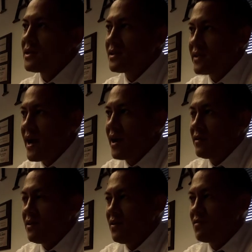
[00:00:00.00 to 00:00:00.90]

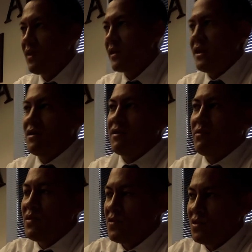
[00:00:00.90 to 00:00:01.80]
Exactly. Because right now, and if
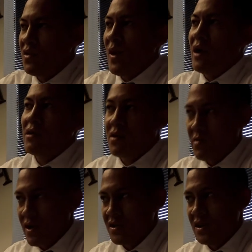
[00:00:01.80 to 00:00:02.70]
we took you out of the
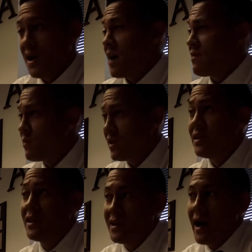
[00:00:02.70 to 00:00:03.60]
equation, God forbid you
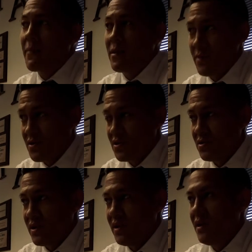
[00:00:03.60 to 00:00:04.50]
did die
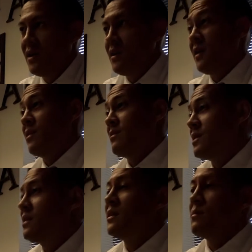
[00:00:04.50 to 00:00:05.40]
prematurely, and your
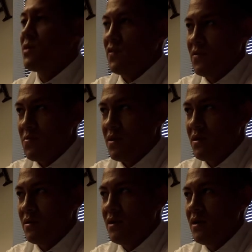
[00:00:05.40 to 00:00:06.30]
income
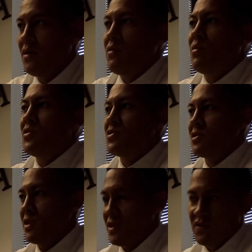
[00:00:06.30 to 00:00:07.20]
disappeared, would your
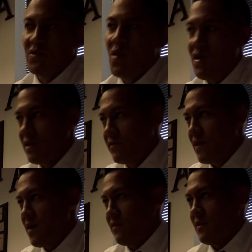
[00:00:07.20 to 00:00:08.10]
kids' quality of
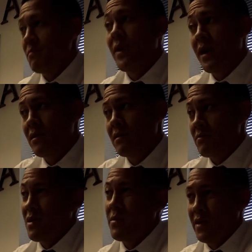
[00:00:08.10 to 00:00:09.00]
life get better or
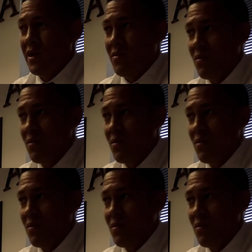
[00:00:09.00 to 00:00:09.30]
probably get